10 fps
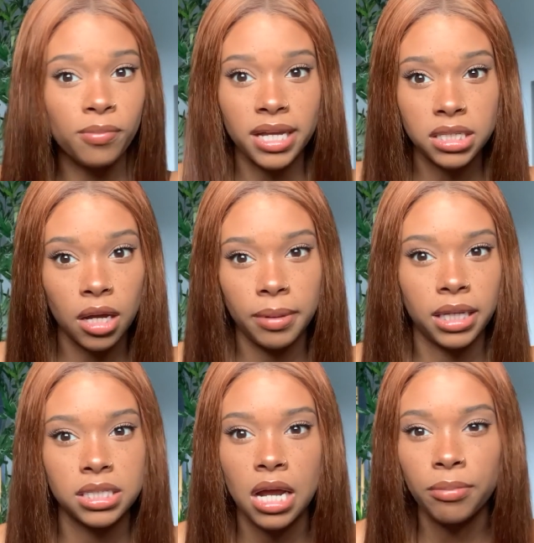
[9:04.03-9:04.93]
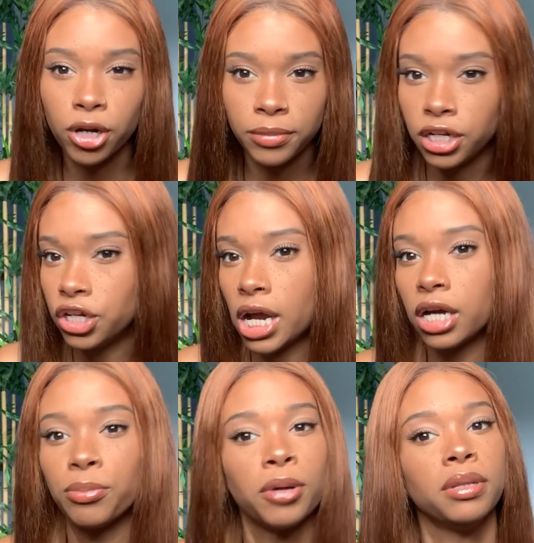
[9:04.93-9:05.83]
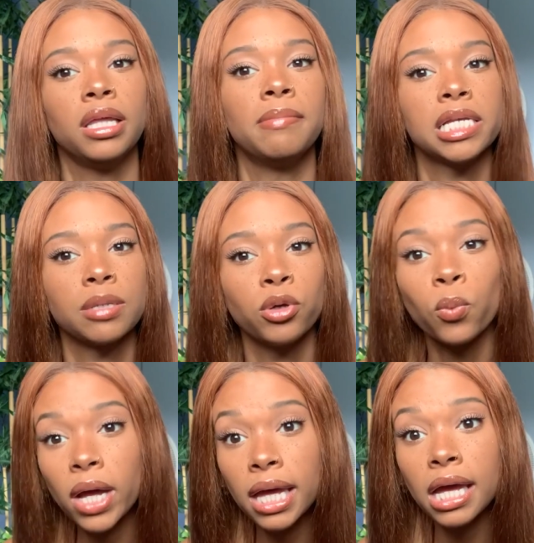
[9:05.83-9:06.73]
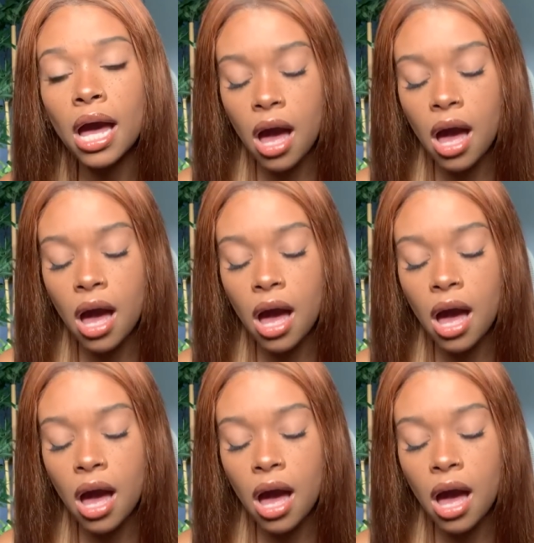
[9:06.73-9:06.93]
mess up, like it's not permanent. You're not going to permanently mess up your wig.